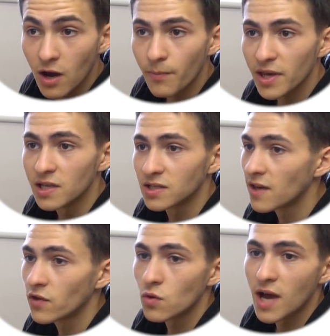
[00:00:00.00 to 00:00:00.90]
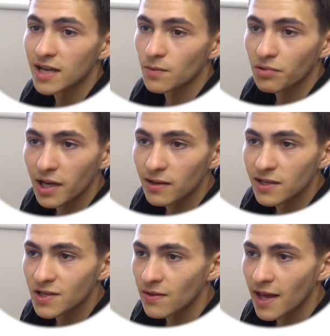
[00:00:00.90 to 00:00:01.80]
up is giving you guys a
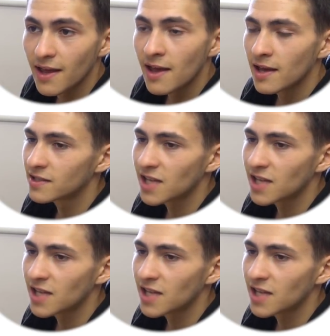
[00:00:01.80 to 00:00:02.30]
playlist that is